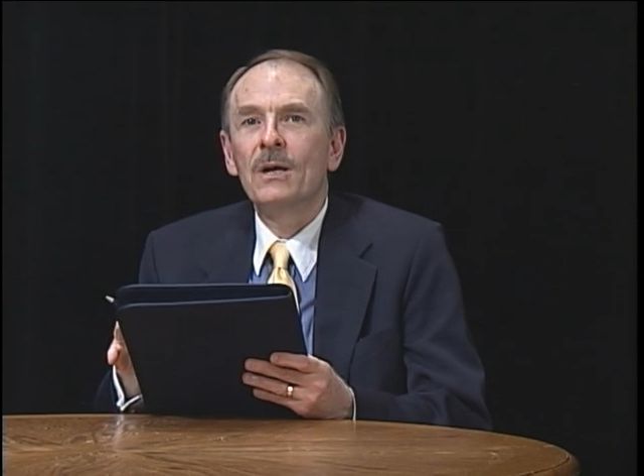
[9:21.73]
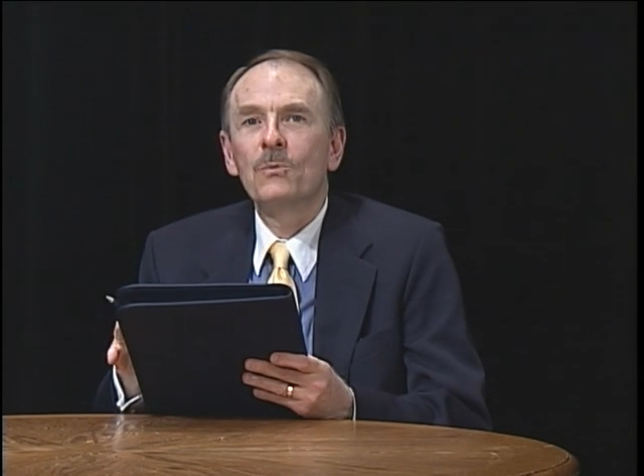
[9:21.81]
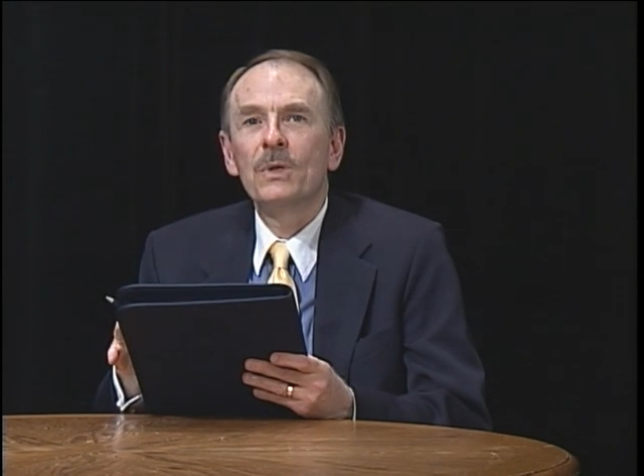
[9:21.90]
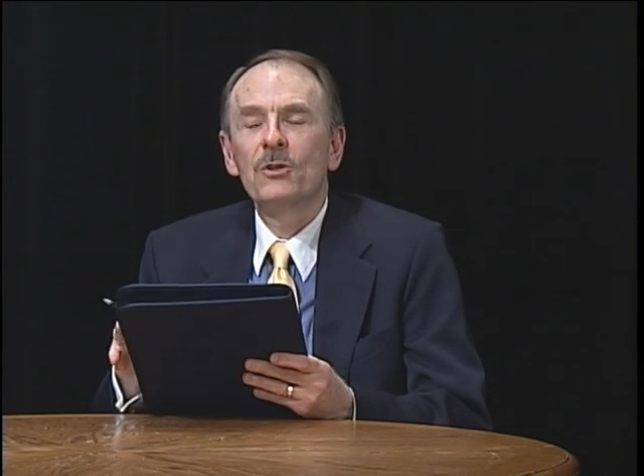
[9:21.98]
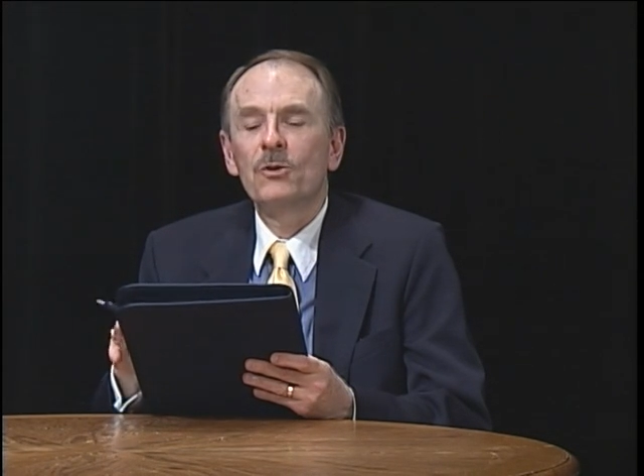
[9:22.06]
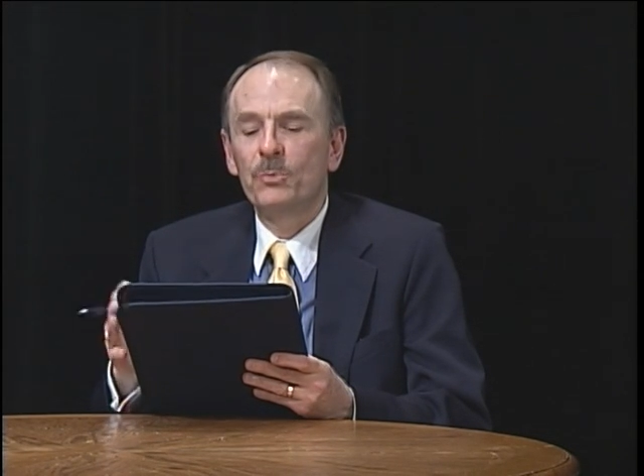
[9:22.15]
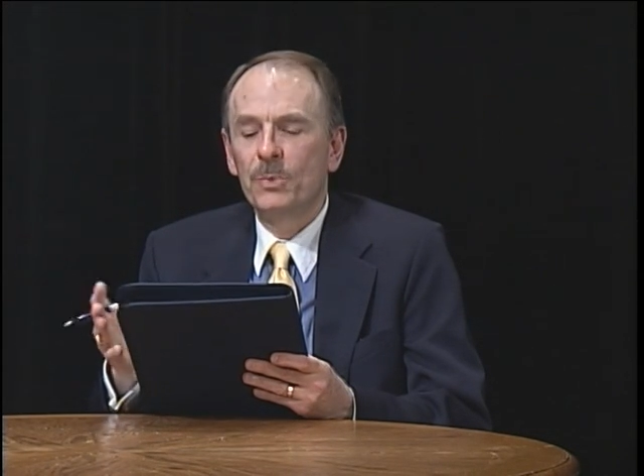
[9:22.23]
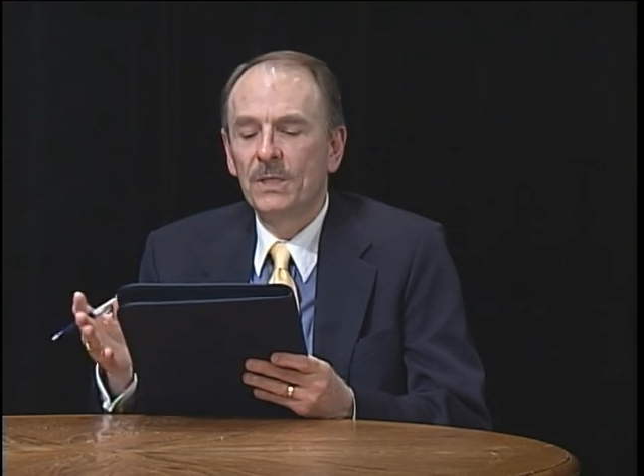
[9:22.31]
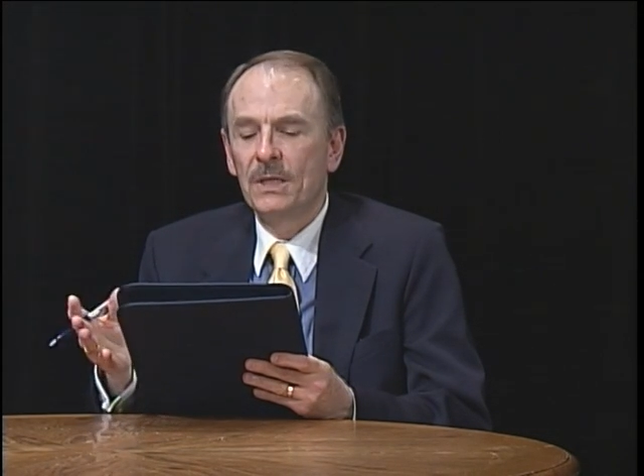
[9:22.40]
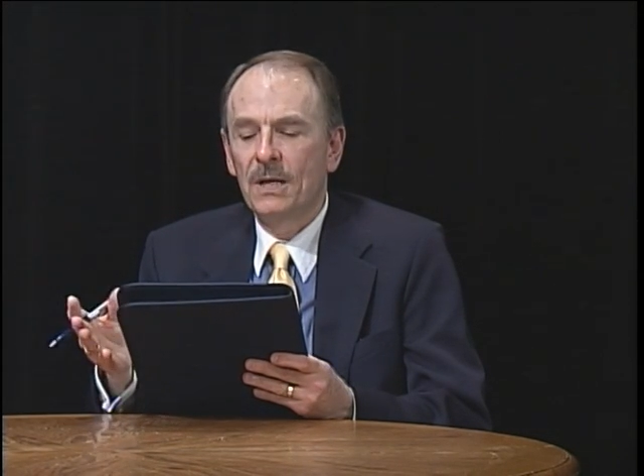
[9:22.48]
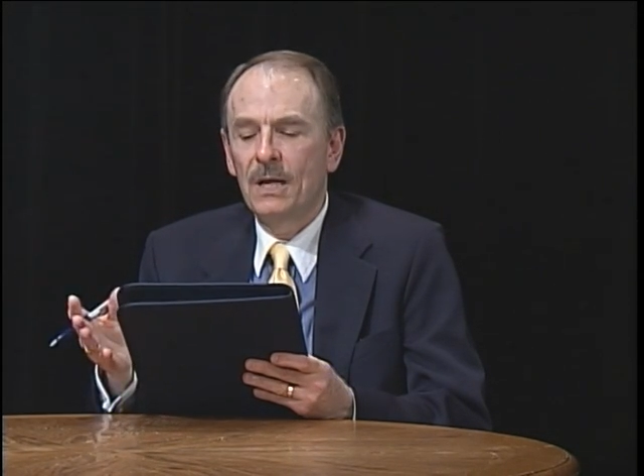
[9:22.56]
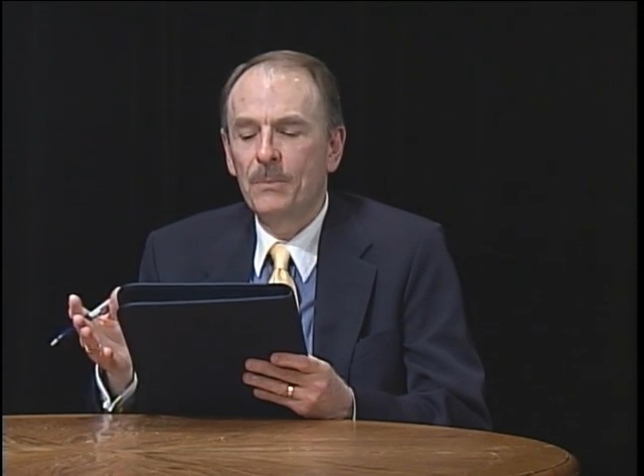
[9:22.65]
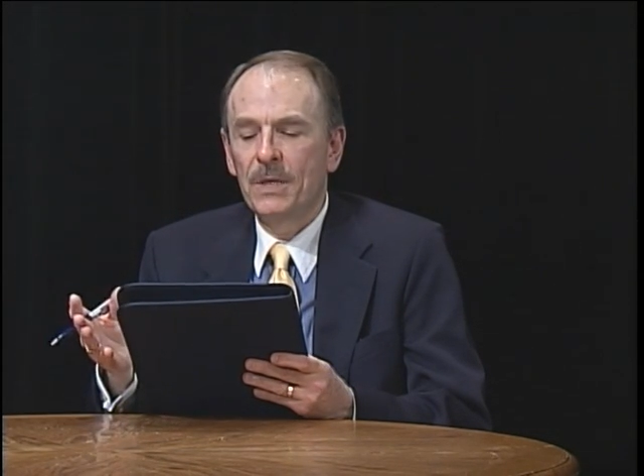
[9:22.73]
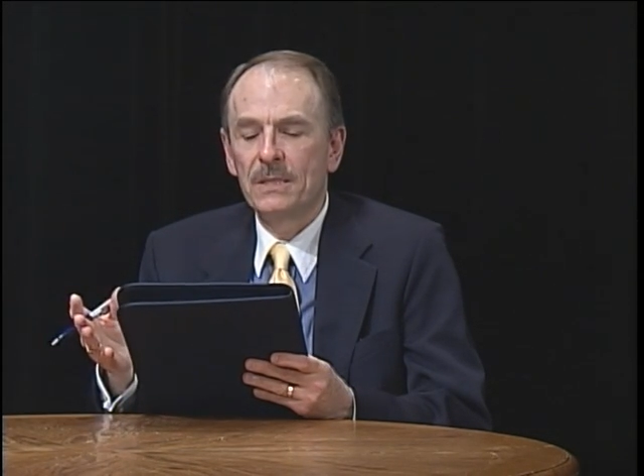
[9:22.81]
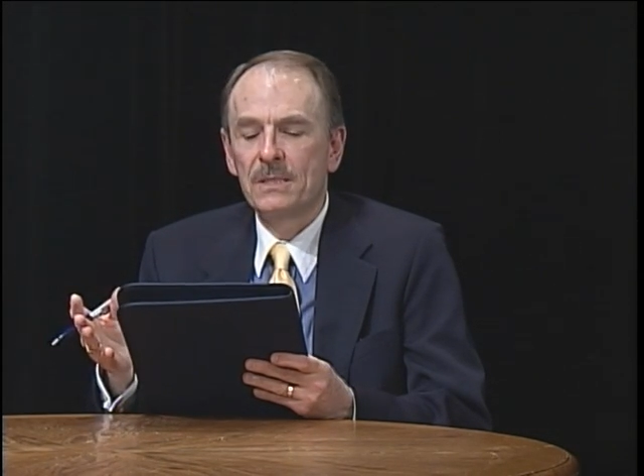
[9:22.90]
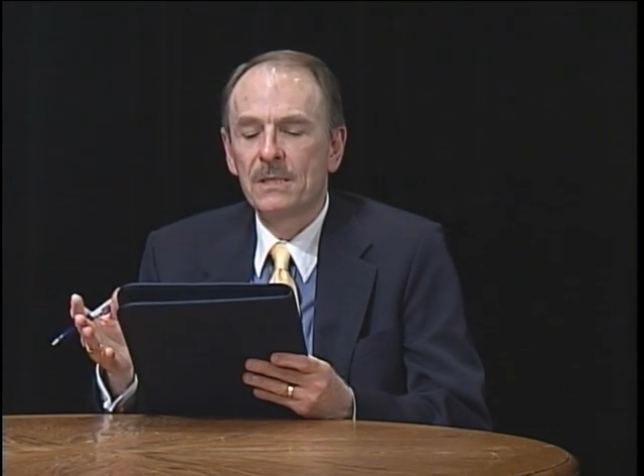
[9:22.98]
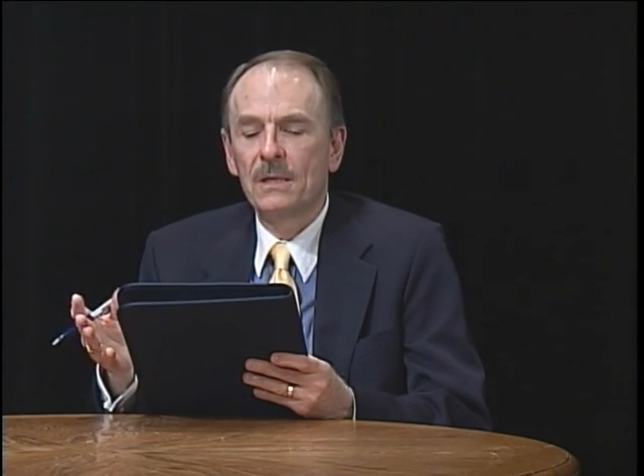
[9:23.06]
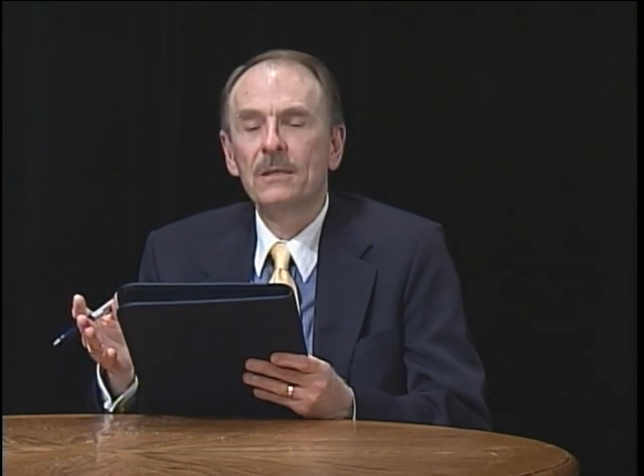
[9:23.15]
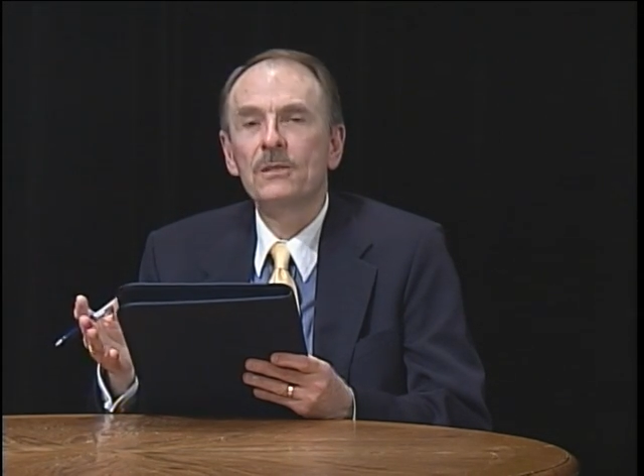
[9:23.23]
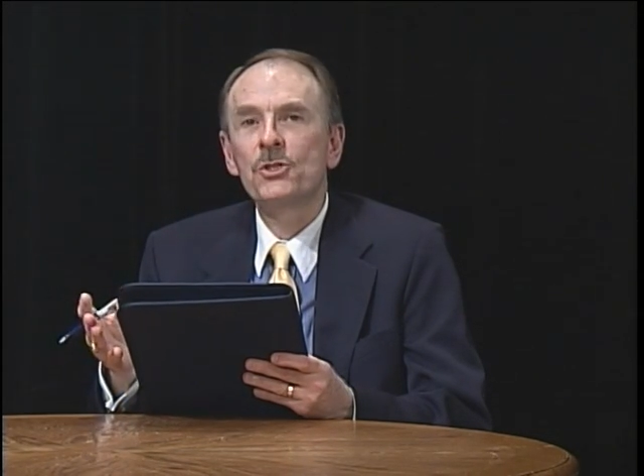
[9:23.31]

whether it be comments on